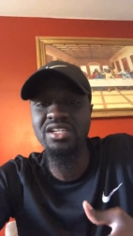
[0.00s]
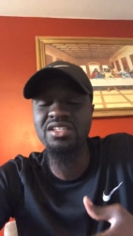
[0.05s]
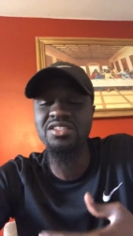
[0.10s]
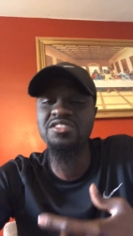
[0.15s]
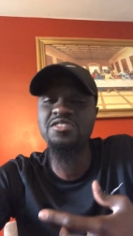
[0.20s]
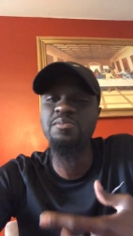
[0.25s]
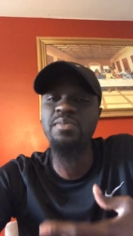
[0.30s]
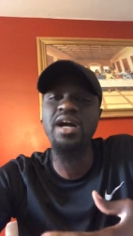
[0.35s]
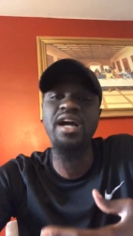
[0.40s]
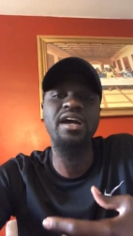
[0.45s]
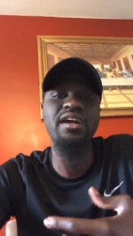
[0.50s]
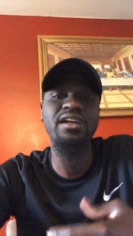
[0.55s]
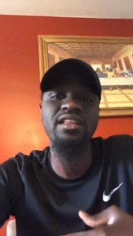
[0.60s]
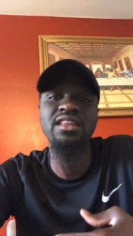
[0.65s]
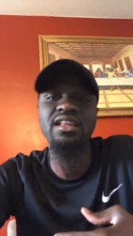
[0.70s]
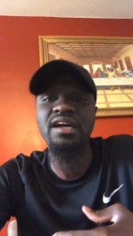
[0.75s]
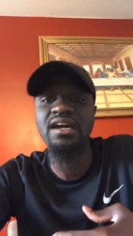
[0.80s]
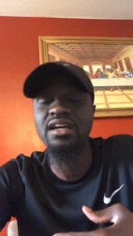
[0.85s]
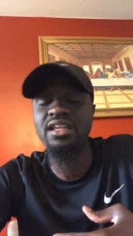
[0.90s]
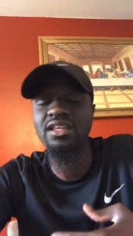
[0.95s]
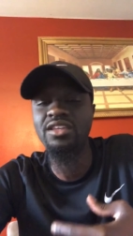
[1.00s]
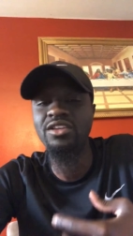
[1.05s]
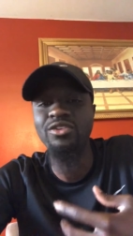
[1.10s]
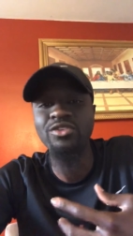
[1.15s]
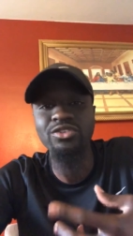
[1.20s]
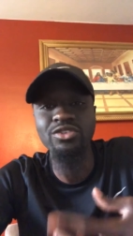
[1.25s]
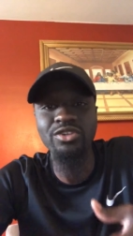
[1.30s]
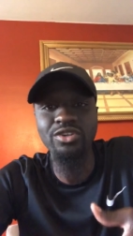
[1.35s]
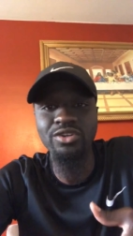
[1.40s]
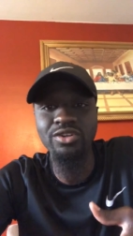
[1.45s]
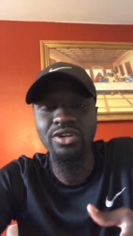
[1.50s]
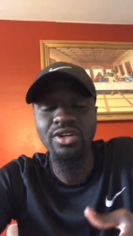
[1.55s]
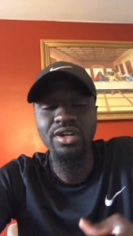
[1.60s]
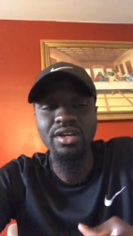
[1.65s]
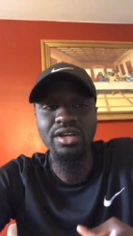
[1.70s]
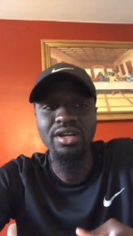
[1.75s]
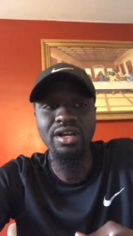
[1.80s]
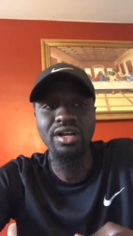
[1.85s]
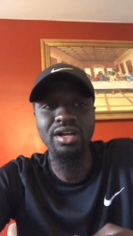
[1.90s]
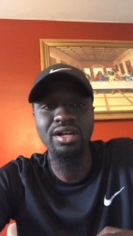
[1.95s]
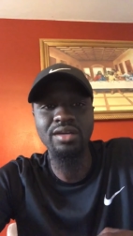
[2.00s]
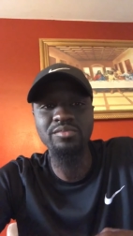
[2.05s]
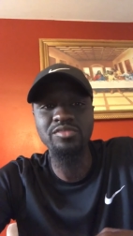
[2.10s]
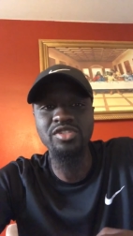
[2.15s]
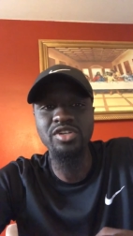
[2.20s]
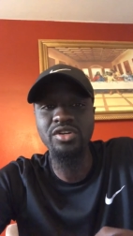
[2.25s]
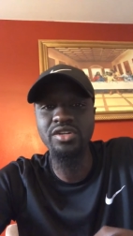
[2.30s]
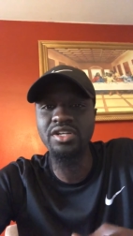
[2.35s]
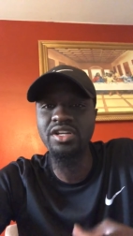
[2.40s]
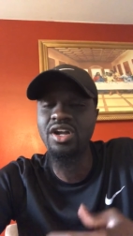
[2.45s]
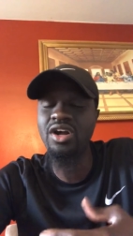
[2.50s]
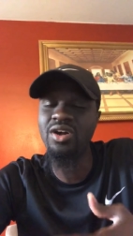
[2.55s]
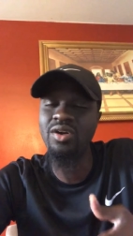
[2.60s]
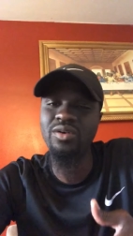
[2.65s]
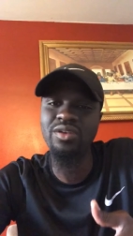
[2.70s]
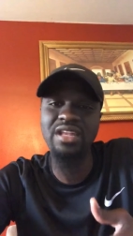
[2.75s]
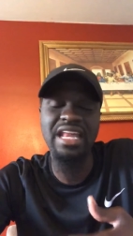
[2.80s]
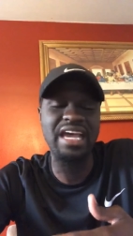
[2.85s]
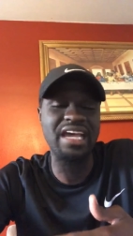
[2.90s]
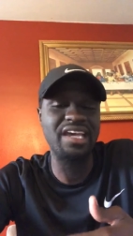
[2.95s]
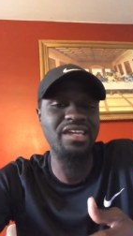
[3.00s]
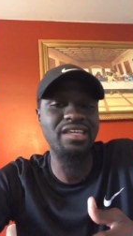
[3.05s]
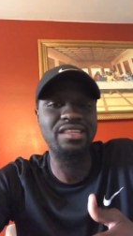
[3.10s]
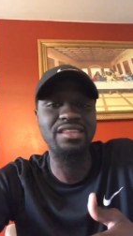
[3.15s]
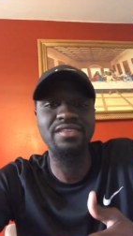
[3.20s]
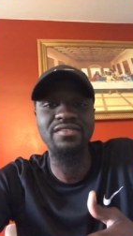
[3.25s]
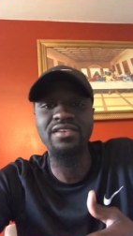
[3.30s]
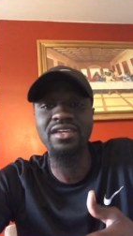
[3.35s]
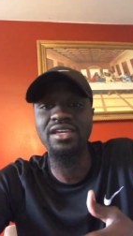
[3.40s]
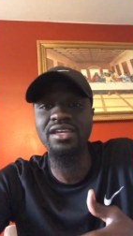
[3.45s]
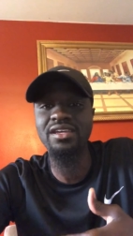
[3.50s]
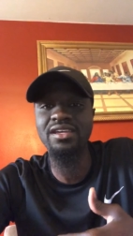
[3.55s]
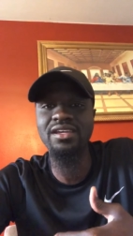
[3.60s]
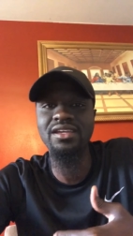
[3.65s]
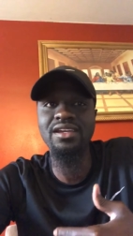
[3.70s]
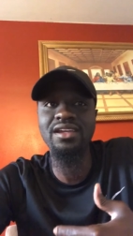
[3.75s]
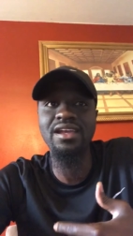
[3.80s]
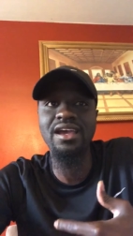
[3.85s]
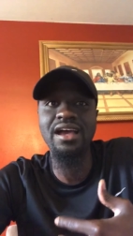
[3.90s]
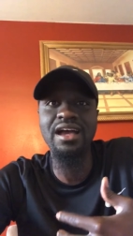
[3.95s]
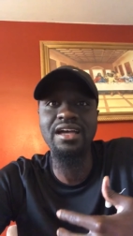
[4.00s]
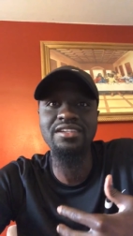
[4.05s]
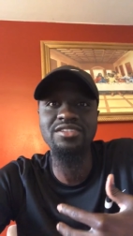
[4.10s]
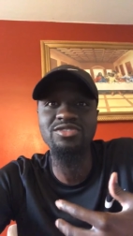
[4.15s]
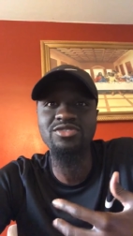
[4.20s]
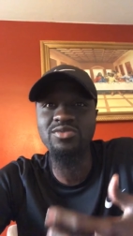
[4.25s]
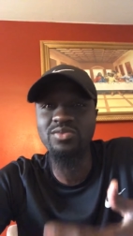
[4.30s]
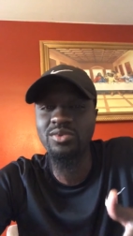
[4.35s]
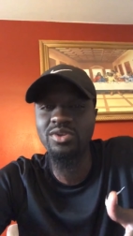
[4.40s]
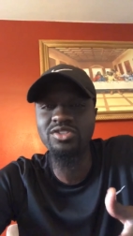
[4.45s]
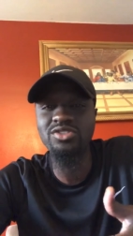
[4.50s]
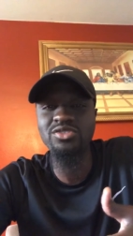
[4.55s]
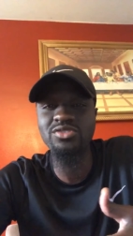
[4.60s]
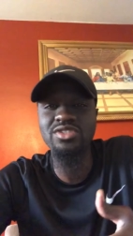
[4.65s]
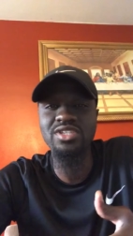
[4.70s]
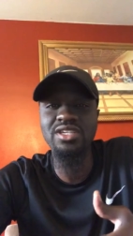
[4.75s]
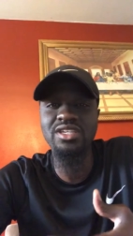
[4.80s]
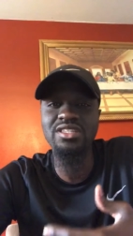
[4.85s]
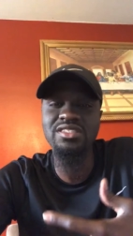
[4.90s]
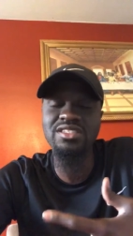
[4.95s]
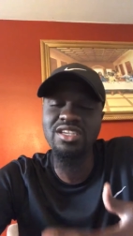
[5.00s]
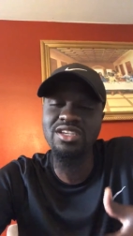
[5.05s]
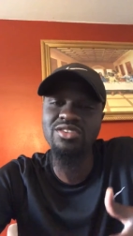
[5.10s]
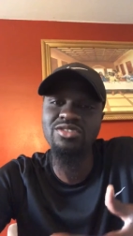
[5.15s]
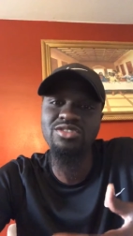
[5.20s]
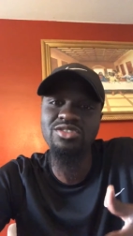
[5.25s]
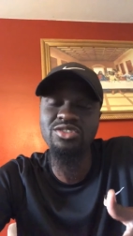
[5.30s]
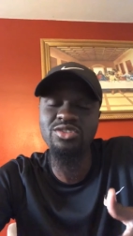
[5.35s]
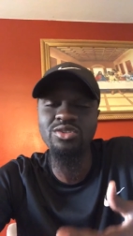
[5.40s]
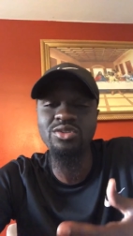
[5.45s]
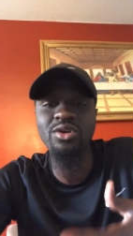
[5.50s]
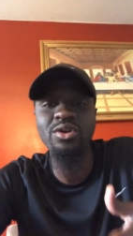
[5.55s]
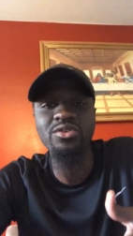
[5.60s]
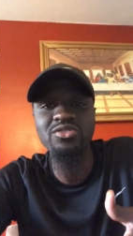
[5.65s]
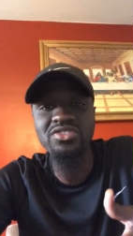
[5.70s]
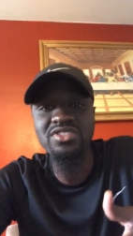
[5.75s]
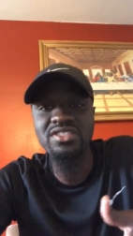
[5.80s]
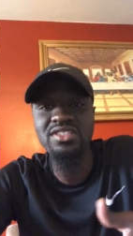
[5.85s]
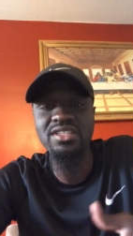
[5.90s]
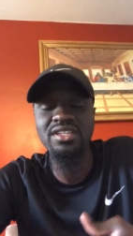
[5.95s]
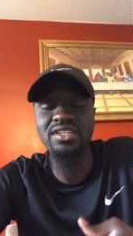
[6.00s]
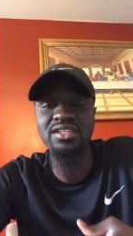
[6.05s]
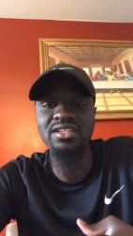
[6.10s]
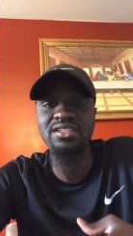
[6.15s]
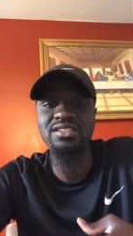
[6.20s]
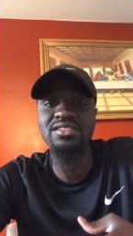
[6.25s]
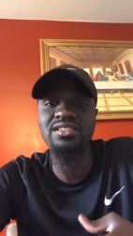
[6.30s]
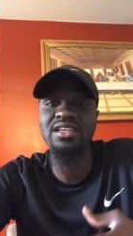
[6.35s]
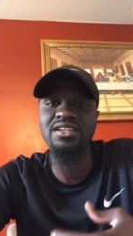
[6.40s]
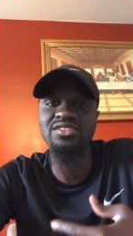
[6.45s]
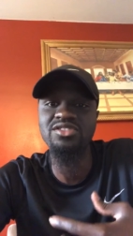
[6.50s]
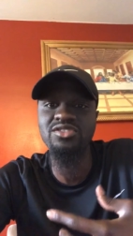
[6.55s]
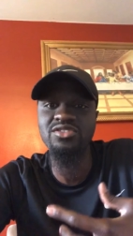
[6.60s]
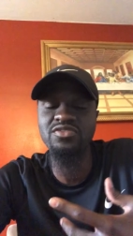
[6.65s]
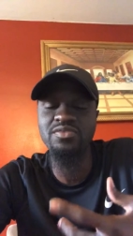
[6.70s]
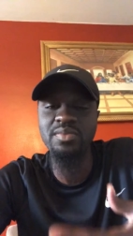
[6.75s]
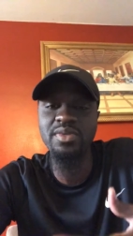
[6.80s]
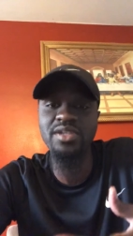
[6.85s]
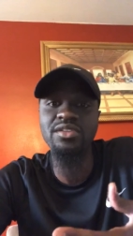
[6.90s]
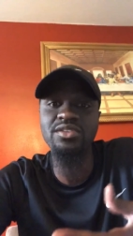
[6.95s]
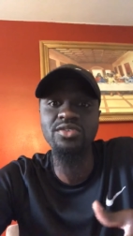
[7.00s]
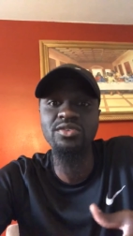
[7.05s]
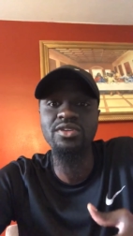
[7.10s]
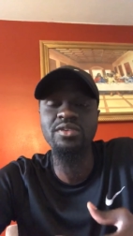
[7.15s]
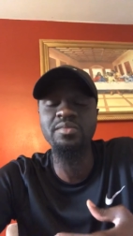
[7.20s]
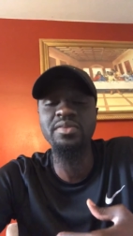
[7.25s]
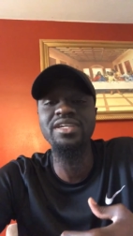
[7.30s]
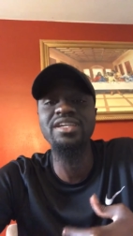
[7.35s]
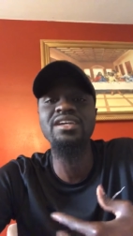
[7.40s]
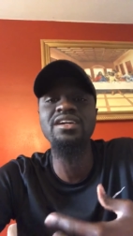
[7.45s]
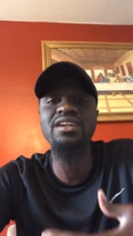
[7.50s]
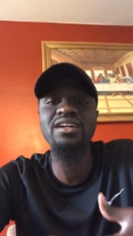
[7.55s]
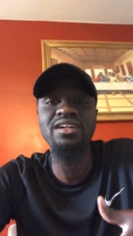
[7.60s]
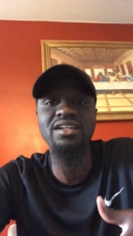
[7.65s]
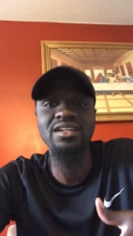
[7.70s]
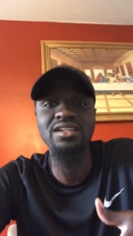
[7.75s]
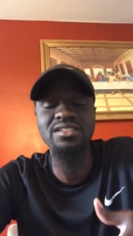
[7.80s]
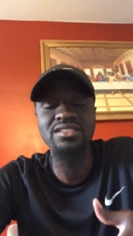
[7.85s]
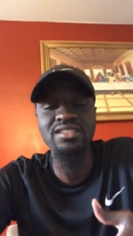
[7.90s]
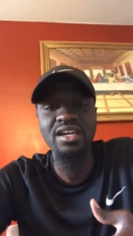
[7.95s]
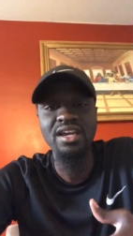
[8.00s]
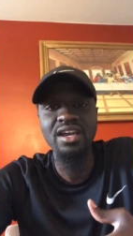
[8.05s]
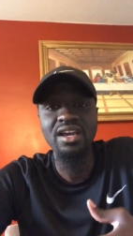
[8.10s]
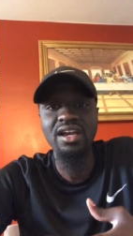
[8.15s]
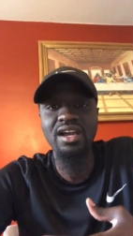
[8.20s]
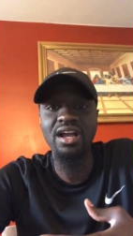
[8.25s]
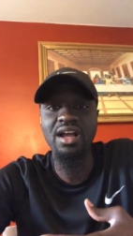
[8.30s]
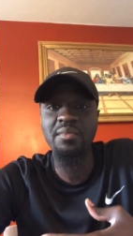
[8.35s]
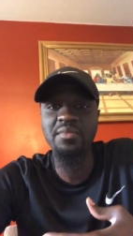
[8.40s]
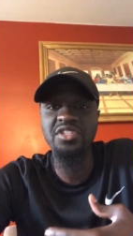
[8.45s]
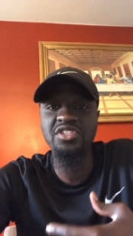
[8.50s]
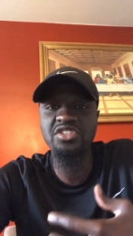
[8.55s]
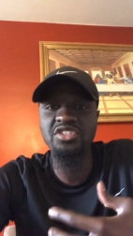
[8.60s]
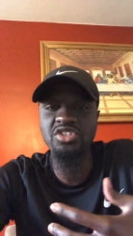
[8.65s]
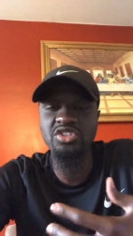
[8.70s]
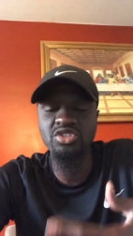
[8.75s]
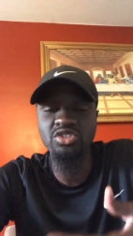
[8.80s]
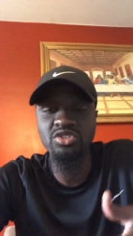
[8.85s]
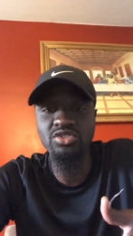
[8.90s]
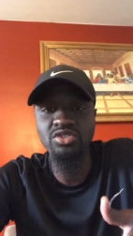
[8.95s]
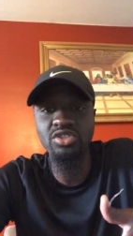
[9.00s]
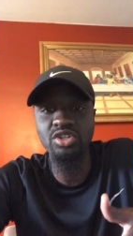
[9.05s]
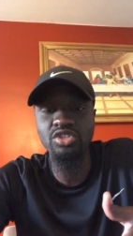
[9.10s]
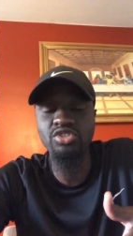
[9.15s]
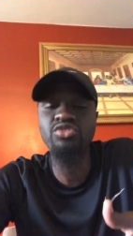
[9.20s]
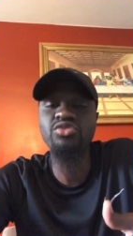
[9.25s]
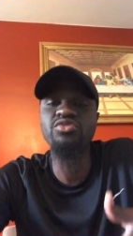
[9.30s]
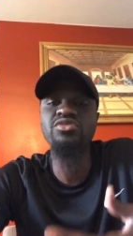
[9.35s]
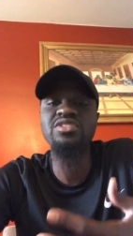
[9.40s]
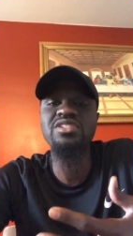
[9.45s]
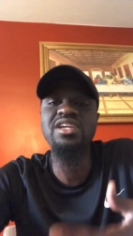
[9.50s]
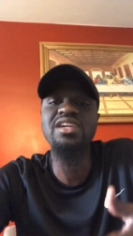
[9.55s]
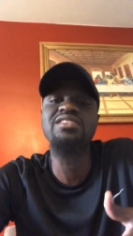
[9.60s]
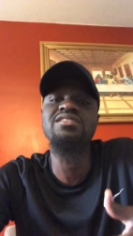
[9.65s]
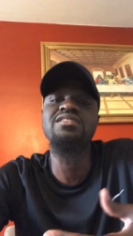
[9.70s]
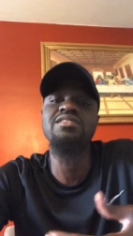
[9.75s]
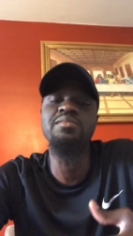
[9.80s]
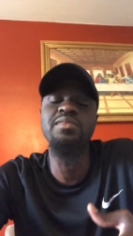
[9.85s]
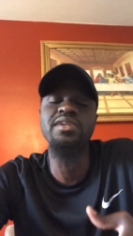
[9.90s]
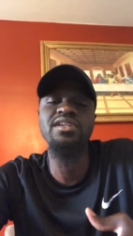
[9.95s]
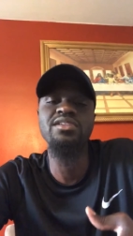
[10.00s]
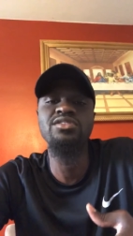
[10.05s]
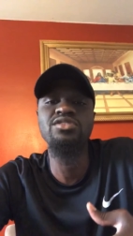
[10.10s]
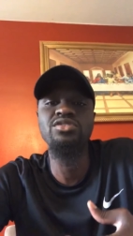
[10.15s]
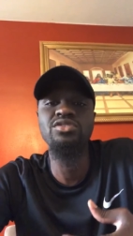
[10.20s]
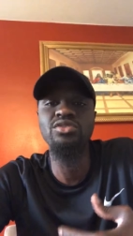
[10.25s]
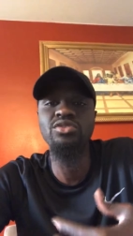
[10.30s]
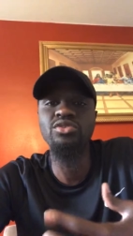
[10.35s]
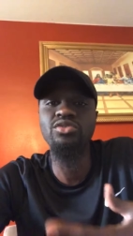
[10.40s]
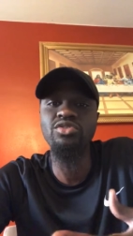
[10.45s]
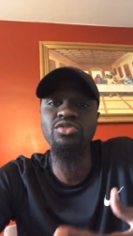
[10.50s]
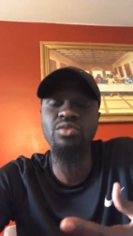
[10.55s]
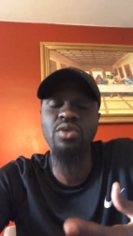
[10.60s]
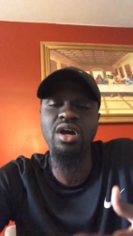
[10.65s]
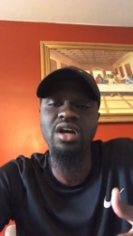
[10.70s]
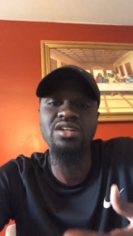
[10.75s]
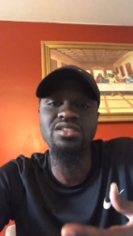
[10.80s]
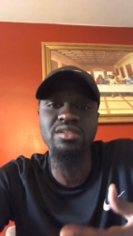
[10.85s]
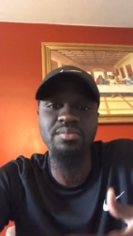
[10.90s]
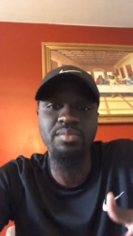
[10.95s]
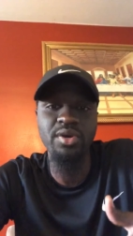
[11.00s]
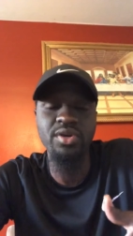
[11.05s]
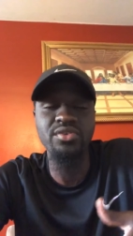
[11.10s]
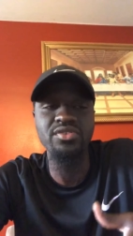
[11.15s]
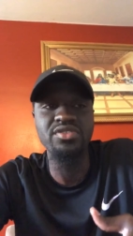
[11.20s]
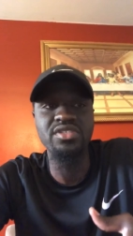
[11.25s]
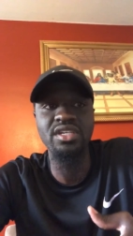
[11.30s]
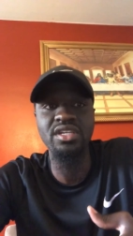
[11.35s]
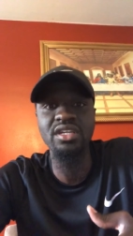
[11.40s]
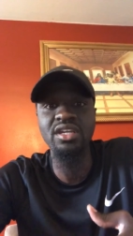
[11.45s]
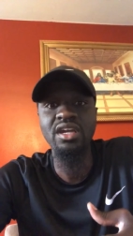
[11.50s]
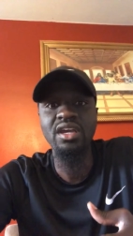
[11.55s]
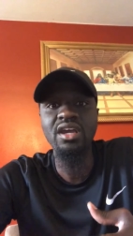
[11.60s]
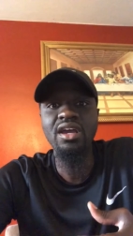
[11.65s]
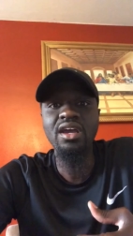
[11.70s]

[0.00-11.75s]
inspired a lot along your um, journey called life. And I just want you to continue to do those things that you've been doing because um, it's just a, a true testament to who you are as a person.